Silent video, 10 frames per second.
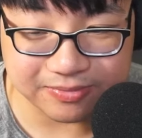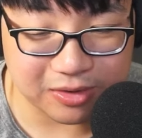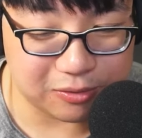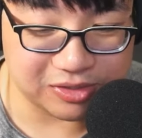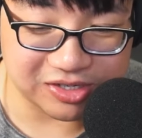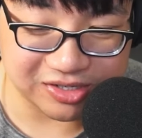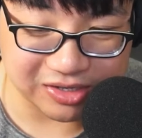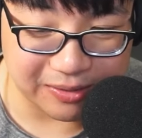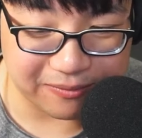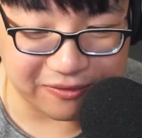which is
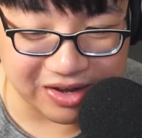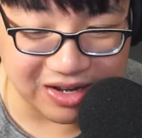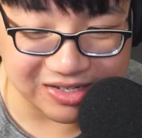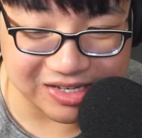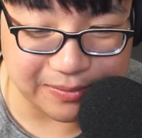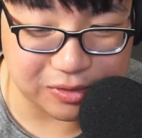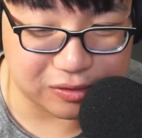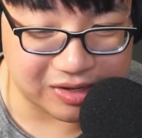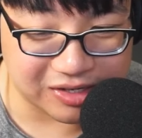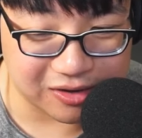a vanilla
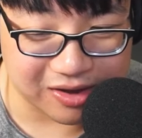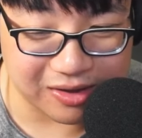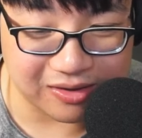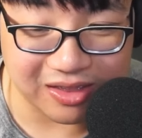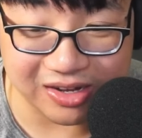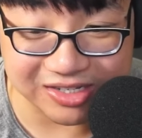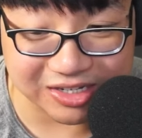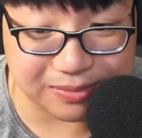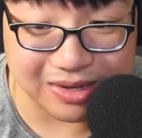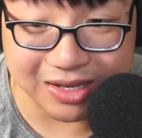CW20 token that is
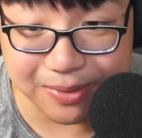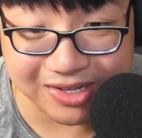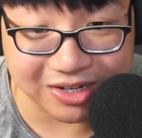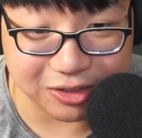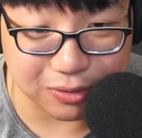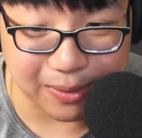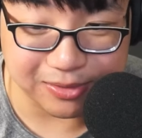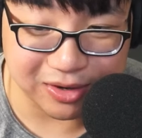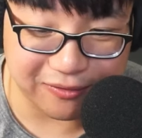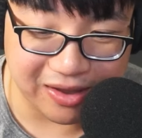expected by Terraswap.
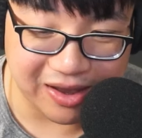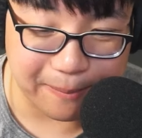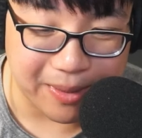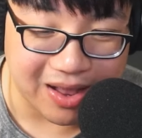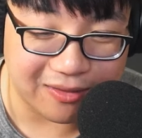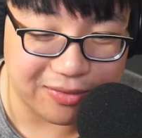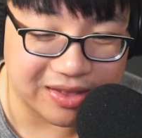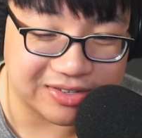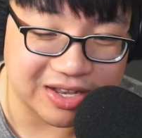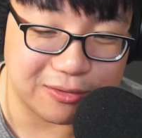So if I compile
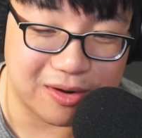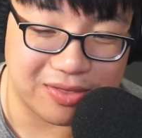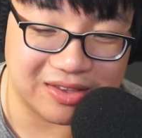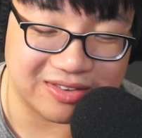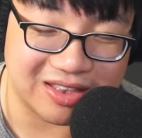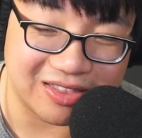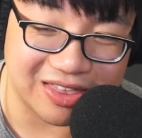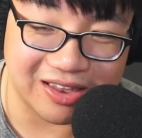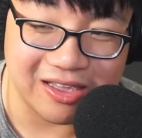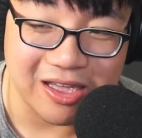this and run this,
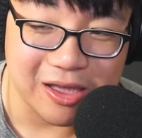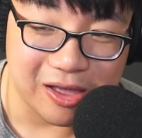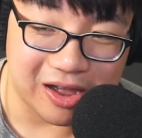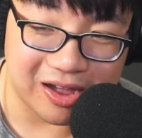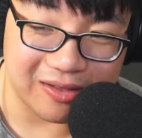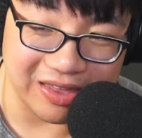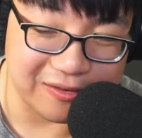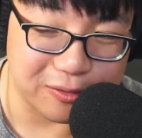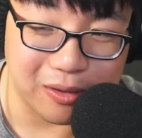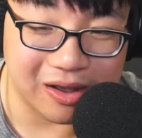nothing
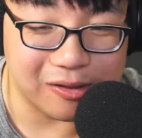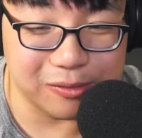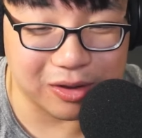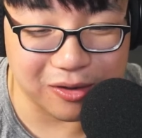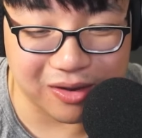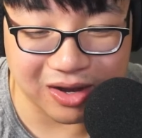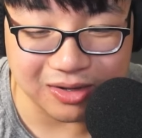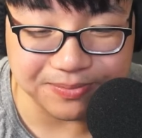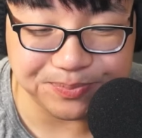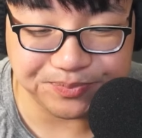evil will go
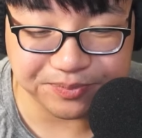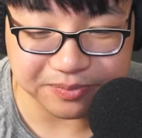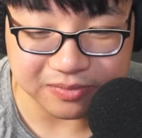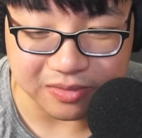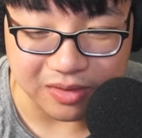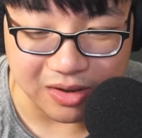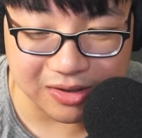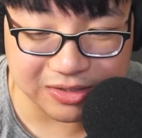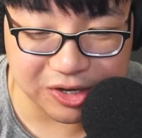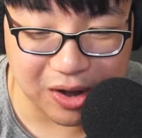on.
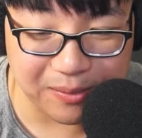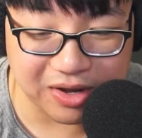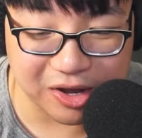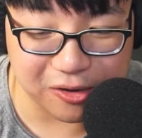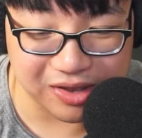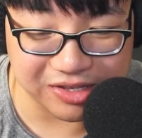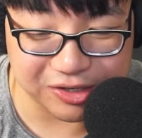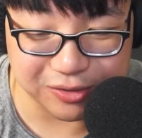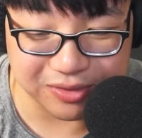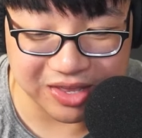So I'm going to go
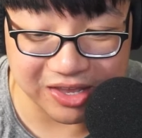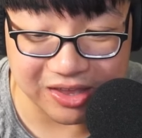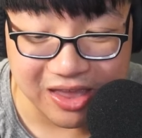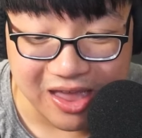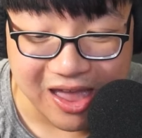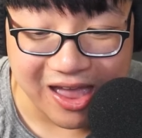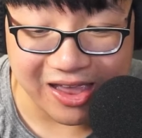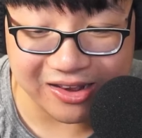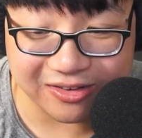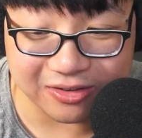into the
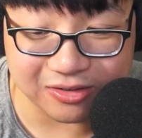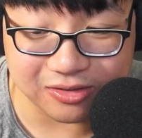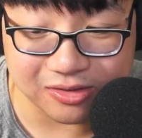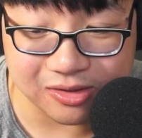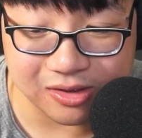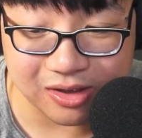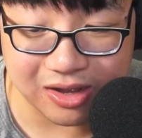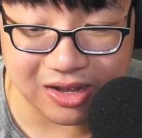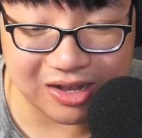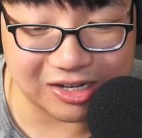handle
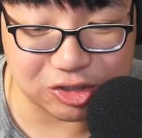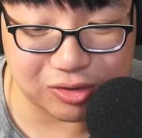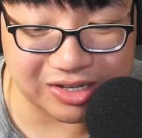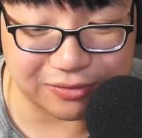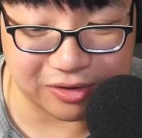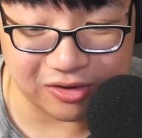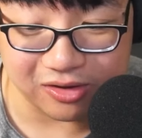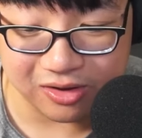transfer.